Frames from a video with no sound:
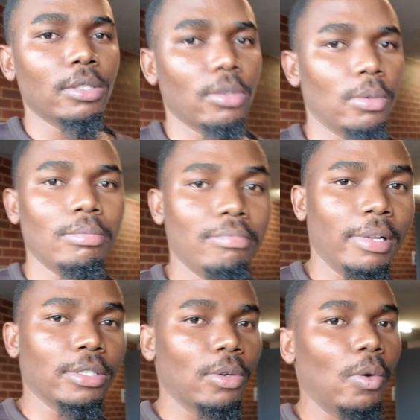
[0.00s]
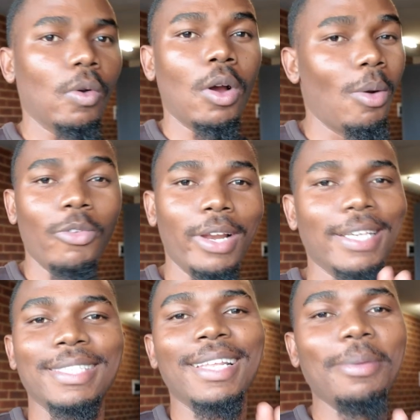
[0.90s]
so let's go hopefully i
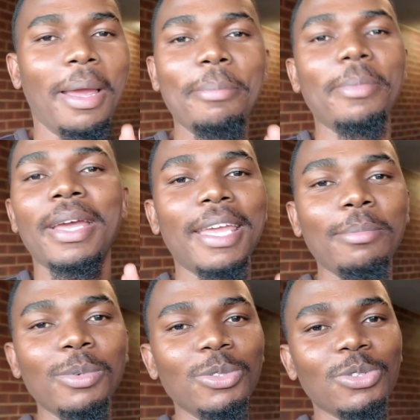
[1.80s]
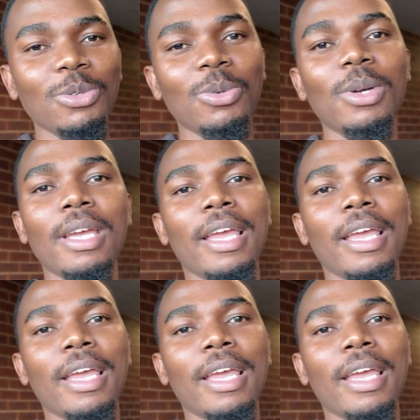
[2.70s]
still am able to